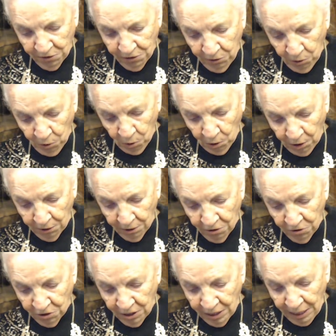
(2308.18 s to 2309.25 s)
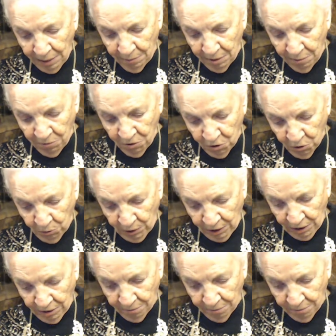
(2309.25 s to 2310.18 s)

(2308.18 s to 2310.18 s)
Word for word: the Lord. And she named him Judah.